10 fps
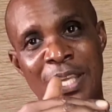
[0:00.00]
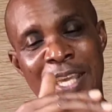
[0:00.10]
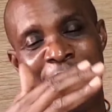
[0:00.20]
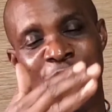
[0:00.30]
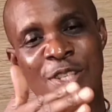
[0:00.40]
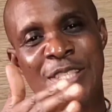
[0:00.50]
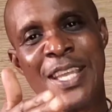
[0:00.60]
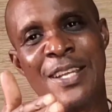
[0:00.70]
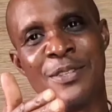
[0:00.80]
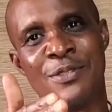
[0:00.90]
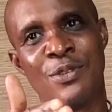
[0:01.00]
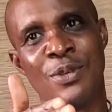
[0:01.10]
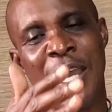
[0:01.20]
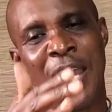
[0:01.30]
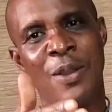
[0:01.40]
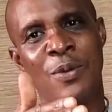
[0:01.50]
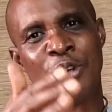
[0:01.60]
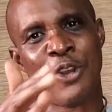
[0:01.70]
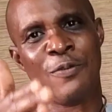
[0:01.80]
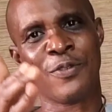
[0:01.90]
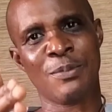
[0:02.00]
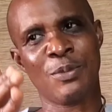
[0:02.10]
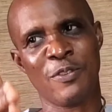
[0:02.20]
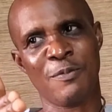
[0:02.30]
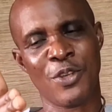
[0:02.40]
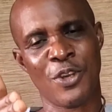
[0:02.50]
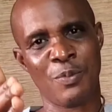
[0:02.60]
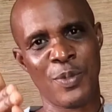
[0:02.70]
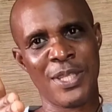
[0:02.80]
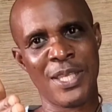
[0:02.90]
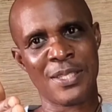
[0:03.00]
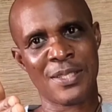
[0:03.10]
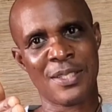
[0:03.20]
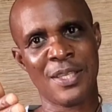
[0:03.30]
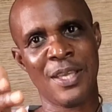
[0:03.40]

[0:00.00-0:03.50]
it just tells you how comfortable we've become with this.